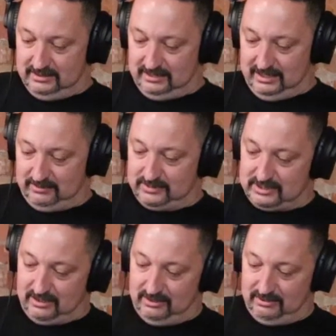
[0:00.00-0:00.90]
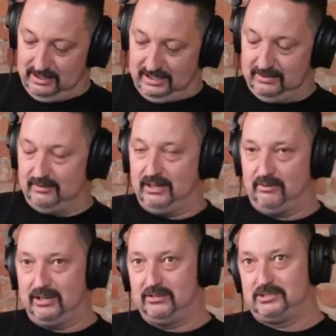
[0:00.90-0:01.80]
Yep. So, and
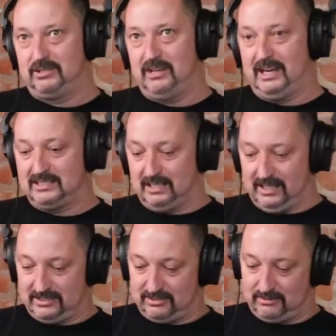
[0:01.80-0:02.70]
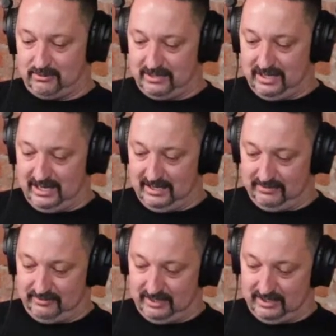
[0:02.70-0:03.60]
we do 2 days of lecture, 1 day
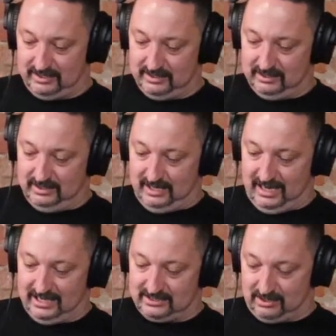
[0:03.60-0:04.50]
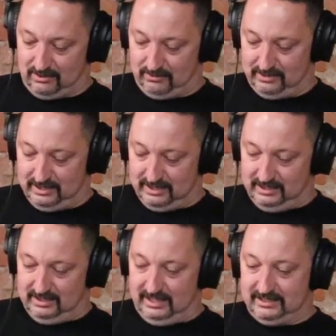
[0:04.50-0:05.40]
of hands-on.
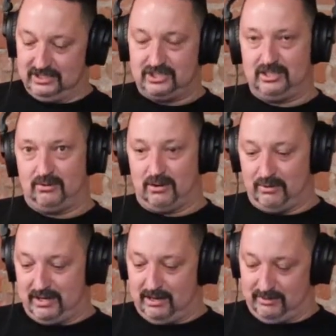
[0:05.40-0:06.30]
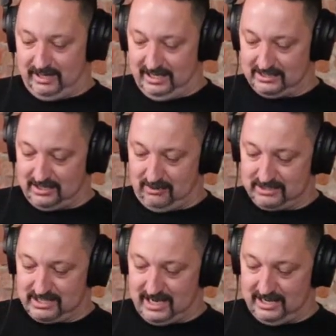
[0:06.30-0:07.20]
And this year what we've done with the hands-on is
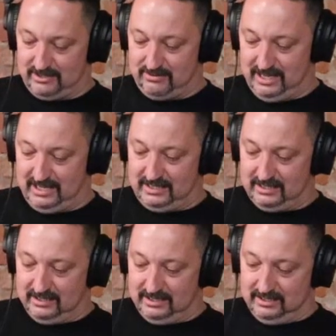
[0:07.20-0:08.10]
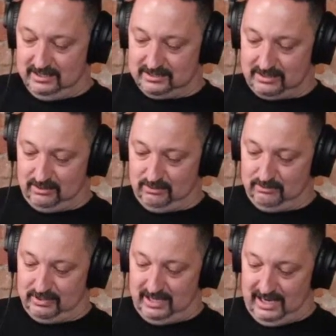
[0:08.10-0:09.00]
kind of unique. So
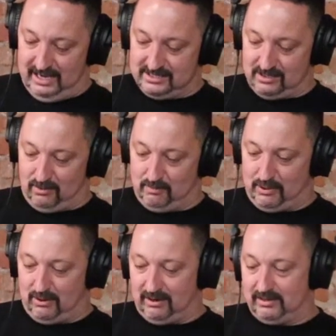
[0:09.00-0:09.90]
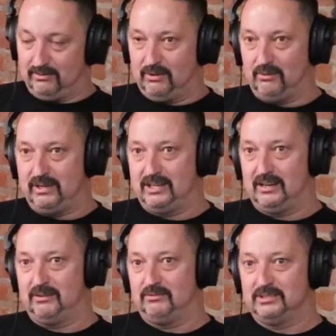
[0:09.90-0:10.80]
with the hands-on part, what we've
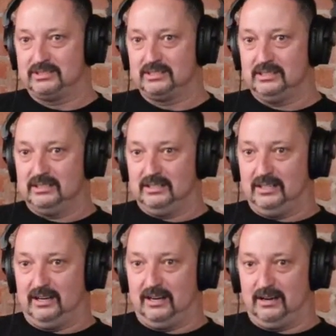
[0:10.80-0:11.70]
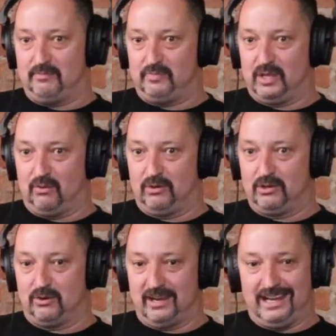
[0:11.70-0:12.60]
done was we're
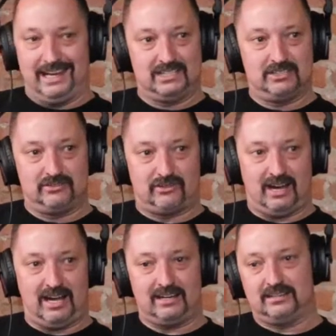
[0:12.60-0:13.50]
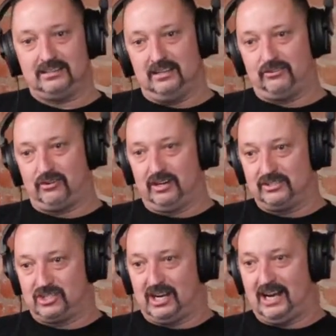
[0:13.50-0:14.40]
doing an engine track, a truck
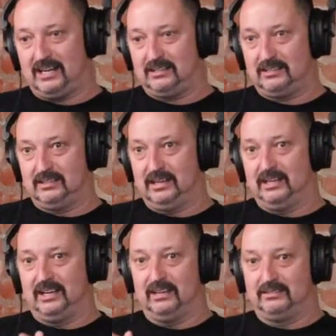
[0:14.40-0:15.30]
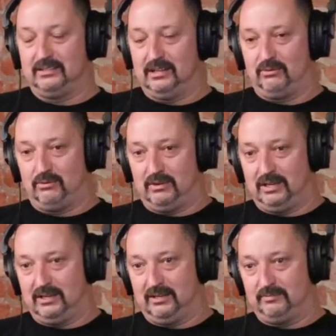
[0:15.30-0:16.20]
track, and
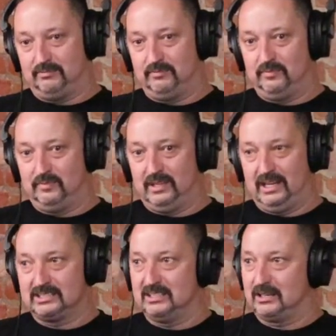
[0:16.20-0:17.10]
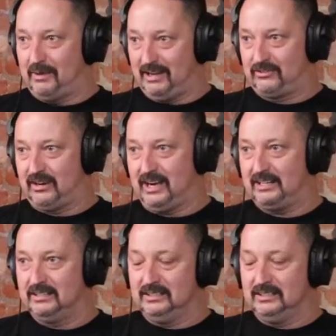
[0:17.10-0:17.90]
a instant command track.